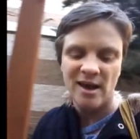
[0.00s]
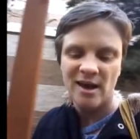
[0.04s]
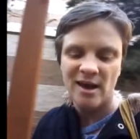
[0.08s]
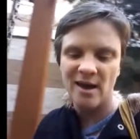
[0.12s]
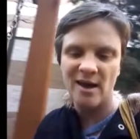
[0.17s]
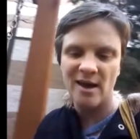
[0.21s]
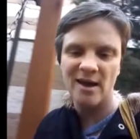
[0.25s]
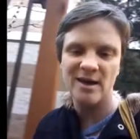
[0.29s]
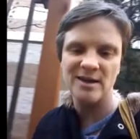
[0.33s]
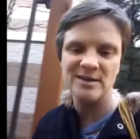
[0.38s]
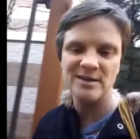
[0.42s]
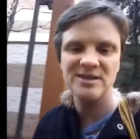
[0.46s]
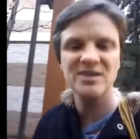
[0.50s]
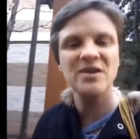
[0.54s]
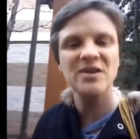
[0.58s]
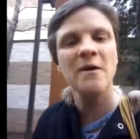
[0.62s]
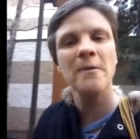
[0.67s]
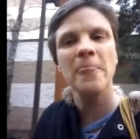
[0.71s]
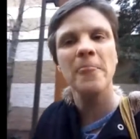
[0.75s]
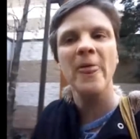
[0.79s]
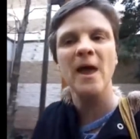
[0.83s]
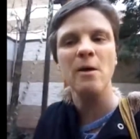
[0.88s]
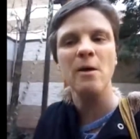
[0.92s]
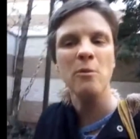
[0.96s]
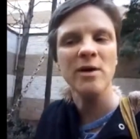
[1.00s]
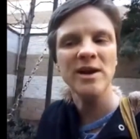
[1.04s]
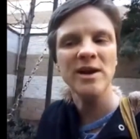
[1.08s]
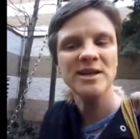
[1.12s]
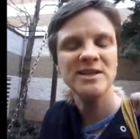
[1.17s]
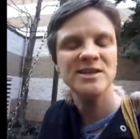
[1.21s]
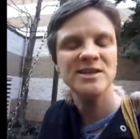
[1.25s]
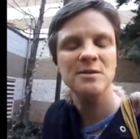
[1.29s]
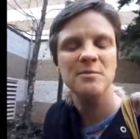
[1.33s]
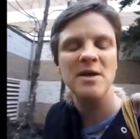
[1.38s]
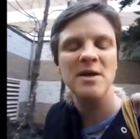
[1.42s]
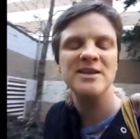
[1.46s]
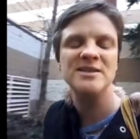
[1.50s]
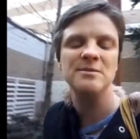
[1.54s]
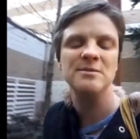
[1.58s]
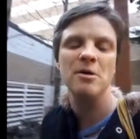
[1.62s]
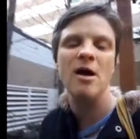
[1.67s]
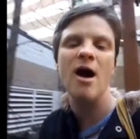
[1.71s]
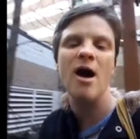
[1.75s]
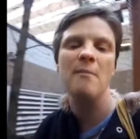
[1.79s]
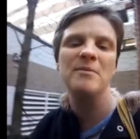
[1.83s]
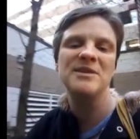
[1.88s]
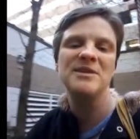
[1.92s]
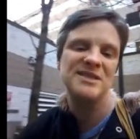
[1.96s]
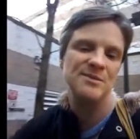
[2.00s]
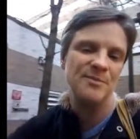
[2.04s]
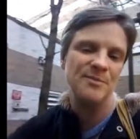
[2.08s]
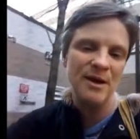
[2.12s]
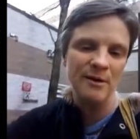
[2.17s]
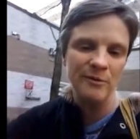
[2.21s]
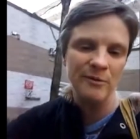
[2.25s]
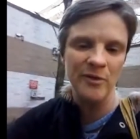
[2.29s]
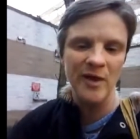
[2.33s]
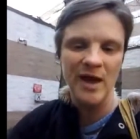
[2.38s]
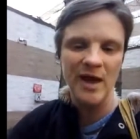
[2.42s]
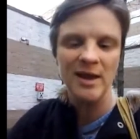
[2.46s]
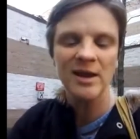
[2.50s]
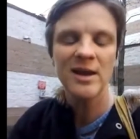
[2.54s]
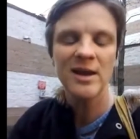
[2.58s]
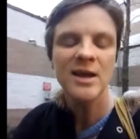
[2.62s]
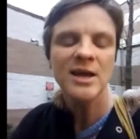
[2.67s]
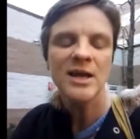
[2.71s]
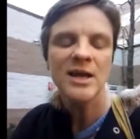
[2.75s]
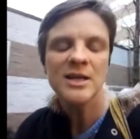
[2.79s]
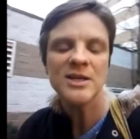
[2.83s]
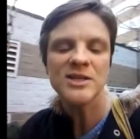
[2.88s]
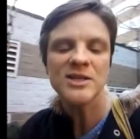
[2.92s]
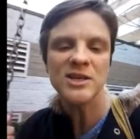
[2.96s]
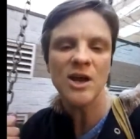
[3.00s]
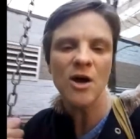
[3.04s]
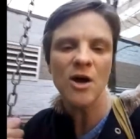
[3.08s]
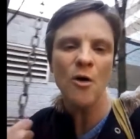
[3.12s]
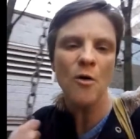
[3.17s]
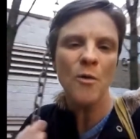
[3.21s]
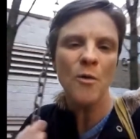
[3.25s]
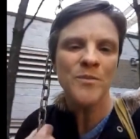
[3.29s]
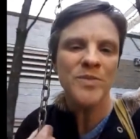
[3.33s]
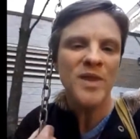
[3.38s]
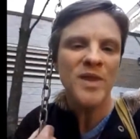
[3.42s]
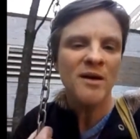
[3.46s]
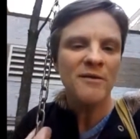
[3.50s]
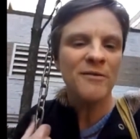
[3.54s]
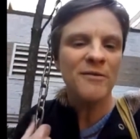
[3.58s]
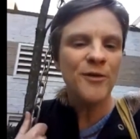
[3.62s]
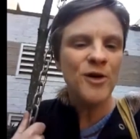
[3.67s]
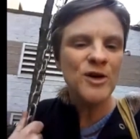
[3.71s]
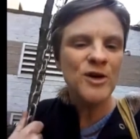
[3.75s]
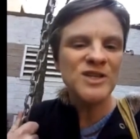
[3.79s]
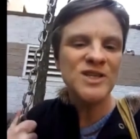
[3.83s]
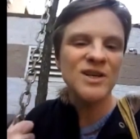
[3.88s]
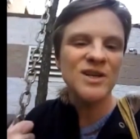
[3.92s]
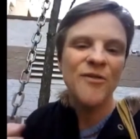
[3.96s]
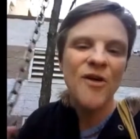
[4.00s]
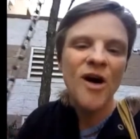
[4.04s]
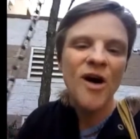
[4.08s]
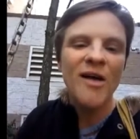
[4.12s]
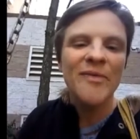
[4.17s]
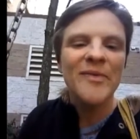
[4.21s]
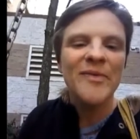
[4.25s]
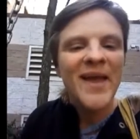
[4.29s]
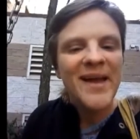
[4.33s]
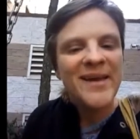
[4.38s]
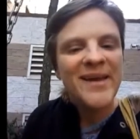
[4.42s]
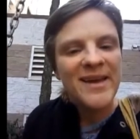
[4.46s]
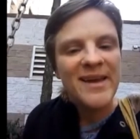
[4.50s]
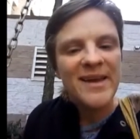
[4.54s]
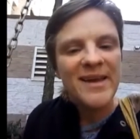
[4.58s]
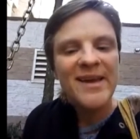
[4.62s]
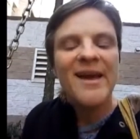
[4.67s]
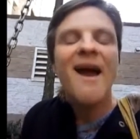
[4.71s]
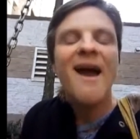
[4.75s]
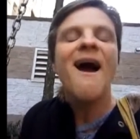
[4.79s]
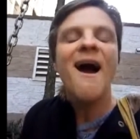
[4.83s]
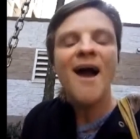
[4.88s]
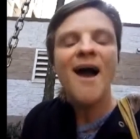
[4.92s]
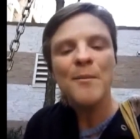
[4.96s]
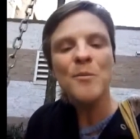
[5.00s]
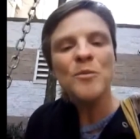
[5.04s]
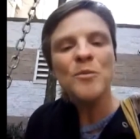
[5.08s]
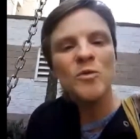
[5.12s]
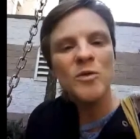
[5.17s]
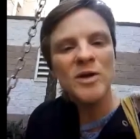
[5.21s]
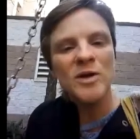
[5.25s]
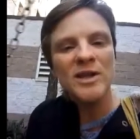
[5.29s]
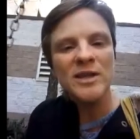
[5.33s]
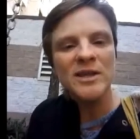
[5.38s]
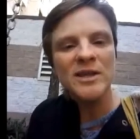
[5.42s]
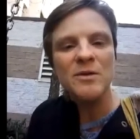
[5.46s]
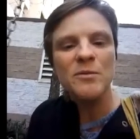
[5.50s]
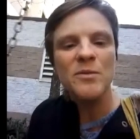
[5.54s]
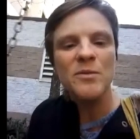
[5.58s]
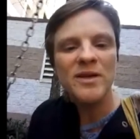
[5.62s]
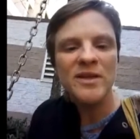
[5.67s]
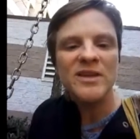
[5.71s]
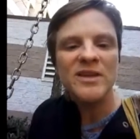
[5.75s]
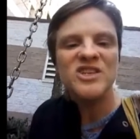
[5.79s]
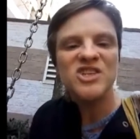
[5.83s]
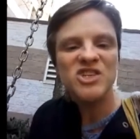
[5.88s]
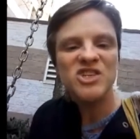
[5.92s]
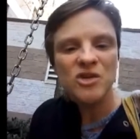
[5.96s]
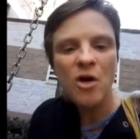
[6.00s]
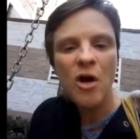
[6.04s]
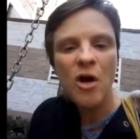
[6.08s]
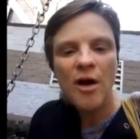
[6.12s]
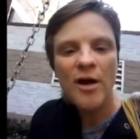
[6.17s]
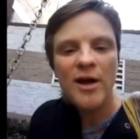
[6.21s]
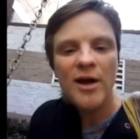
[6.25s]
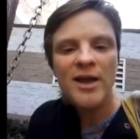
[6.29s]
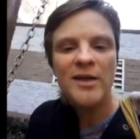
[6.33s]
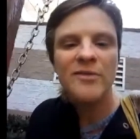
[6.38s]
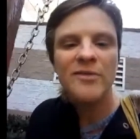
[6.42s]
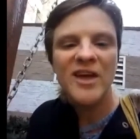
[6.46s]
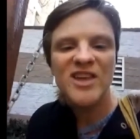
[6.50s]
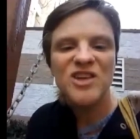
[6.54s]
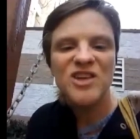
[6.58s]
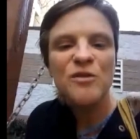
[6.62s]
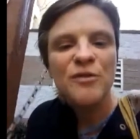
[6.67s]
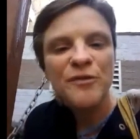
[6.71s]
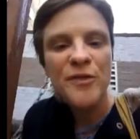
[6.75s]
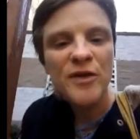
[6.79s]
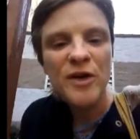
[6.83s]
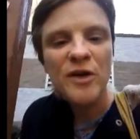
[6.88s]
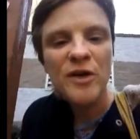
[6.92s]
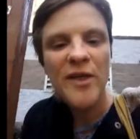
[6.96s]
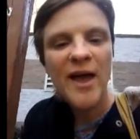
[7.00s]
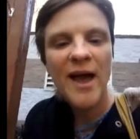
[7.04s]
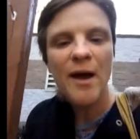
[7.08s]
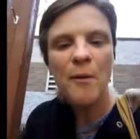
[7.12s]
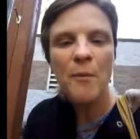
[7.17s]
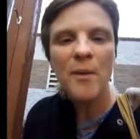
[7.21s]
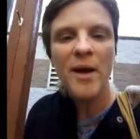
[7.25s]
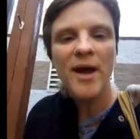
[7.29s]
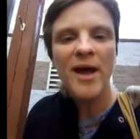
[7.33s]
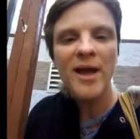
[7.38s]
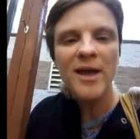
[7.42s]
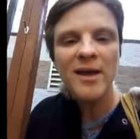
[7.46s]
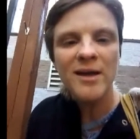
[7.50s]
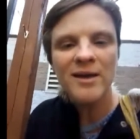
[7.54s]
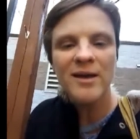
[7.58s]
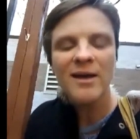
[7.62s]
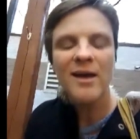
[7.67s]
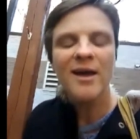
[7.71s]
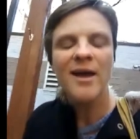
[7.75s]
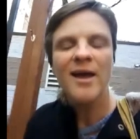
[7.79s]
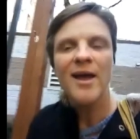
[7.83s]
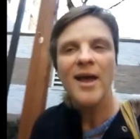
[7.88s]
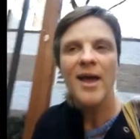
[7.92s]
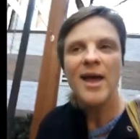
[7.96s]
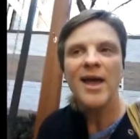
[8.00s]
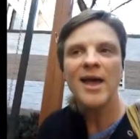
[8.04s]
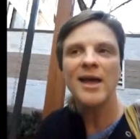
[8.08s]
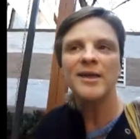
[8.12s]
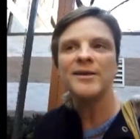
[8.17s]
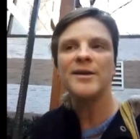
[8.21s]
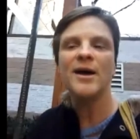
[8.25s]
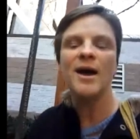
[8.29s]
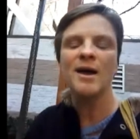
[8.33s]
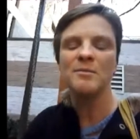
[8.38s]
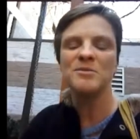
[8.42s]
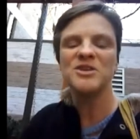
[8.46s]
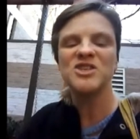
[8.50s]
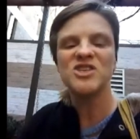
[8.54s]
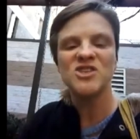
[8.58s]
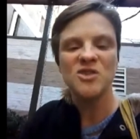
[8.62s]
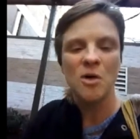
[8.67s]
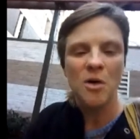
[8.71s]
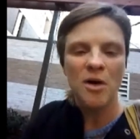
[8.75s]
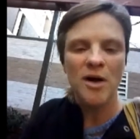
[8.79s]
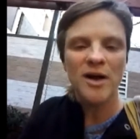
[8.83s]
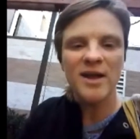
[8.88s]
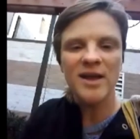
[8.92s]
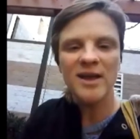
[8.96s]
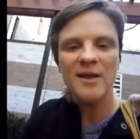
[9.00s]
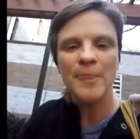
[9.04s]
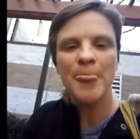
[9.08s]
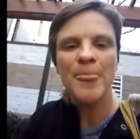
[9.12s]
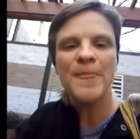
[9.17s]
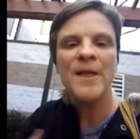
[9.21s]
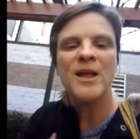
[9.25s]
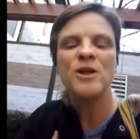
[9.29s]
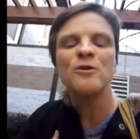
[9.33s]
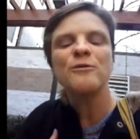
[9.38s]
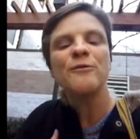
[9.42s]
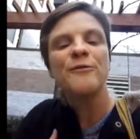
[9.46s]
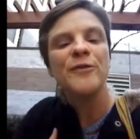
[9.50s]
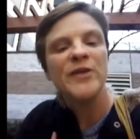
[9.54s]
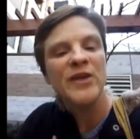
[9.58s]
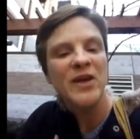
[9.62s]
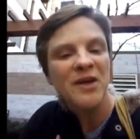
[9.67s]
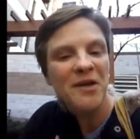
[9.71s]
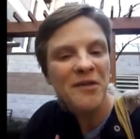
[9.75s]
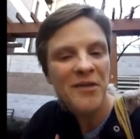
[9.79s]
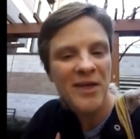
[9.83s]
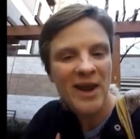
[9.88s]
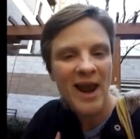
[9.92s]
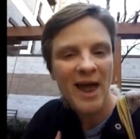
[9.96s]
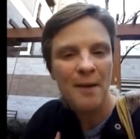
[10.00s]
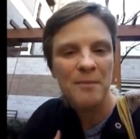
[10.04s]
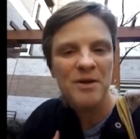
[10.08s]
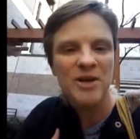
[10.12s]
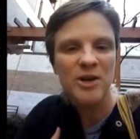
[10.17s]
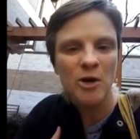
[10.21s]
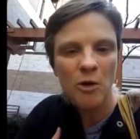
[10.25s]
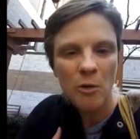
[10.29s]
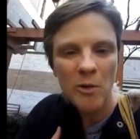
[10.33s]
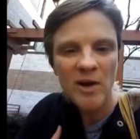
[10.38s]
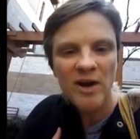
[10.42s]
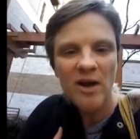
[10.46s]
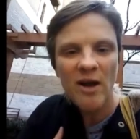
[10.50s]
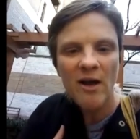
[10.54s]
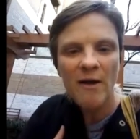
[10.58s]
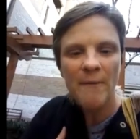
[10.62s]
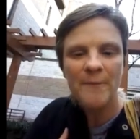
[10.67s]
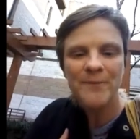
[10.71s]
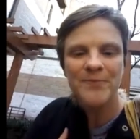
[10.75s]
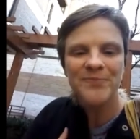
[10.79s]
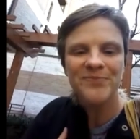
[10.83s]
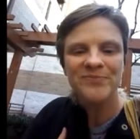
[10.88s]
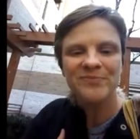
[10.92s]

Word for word: and I wanted to make some comments about that. So, first of all, Nikki, I'm really, really sorry that you feel that way. And I'm sorry that you feel that I'm a know it all.